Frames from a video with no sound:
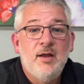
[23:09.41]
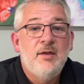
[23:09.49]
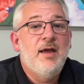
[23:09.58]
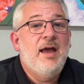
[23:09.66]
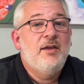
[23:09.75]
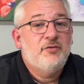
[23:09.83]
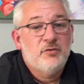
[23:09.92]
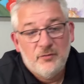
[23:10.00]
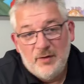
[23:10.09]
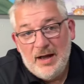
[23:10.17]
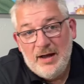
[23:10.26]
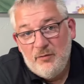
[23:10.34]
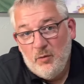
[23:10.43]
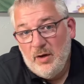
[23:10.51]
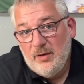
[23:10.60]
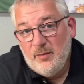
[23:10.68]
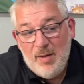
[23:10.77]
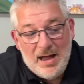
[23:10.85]
that has survived the way
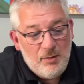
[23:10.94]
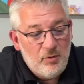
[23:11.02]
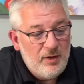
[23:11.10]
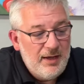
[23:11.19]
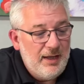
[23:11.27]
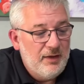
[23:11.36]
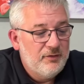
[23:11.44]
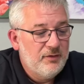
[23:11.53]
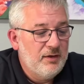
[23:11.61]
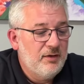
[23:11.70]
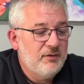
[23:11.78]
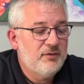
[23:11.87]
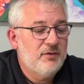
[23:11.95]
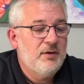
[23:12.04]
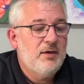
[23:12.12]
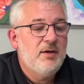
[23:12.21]
the Bible has, and it's